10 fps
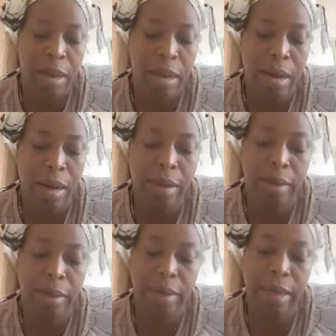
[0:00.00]

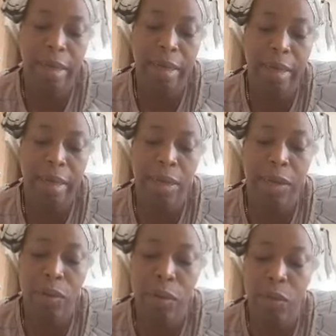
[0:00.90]
God said he
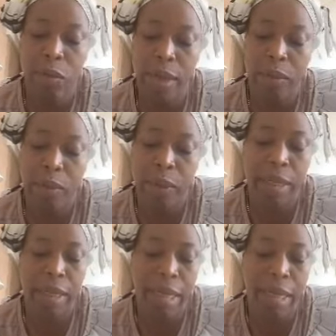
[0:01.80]
know what
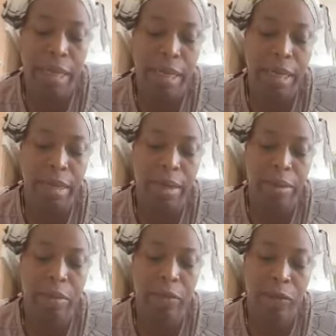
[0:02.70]
we need
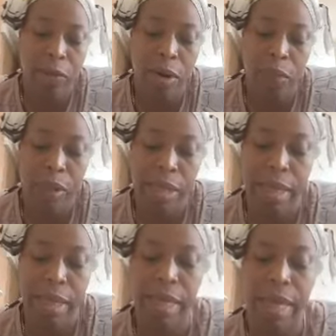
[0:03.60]
before
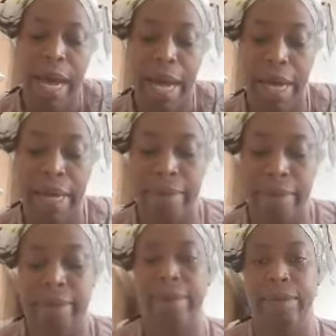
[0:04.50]
we
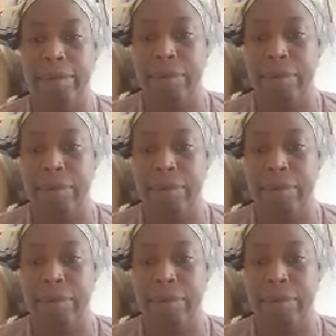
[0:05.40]
ask.